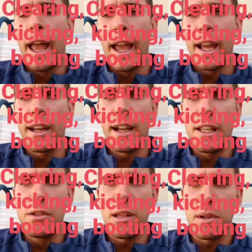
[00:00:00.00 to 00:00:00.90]
And
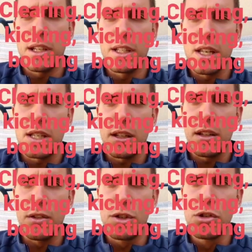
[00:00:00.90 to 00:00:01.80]
I use that because
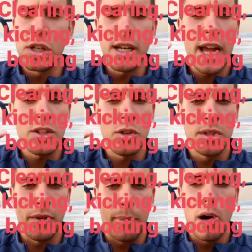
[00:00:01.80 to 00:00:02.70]
there's usually not
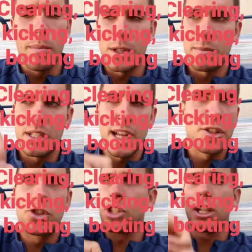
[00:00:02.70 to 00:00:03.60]
so much of a purpose
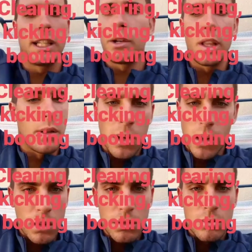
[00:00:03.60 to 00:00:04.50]
besides just clearing the
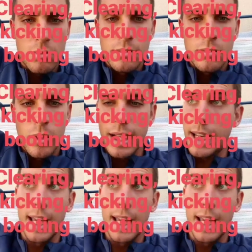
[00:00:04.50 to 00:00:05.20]
ball, right?